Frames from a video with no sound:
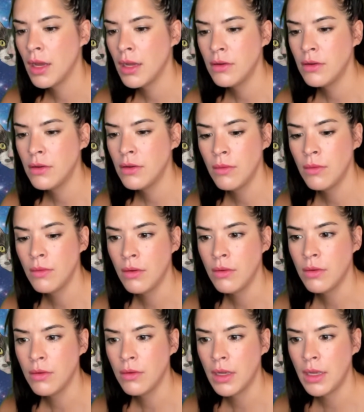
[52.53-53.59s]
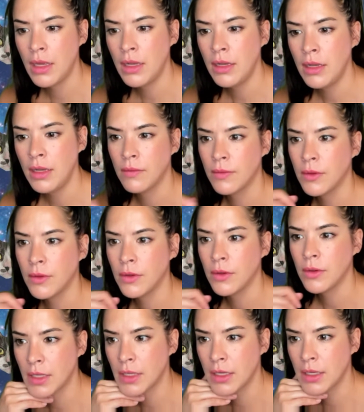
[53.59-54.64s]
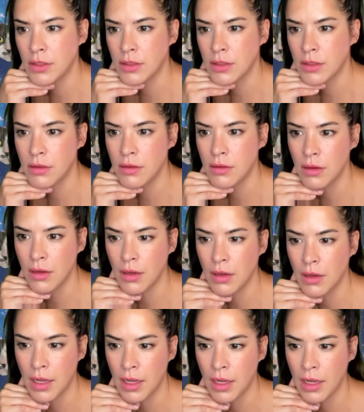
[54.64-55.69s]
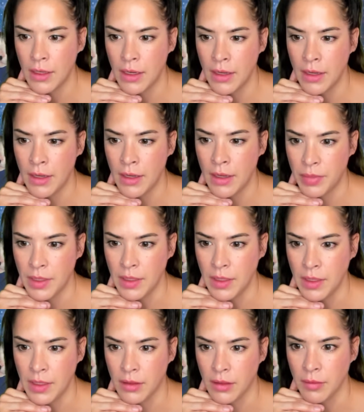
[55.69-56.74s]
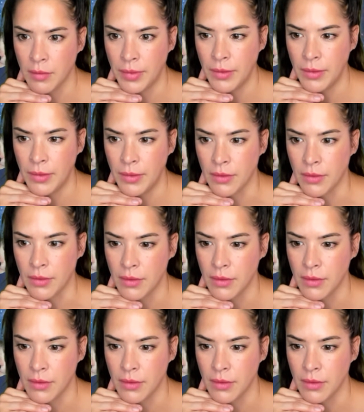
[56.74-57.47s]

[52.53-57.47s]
I don't know any of those. I just have an HP computer.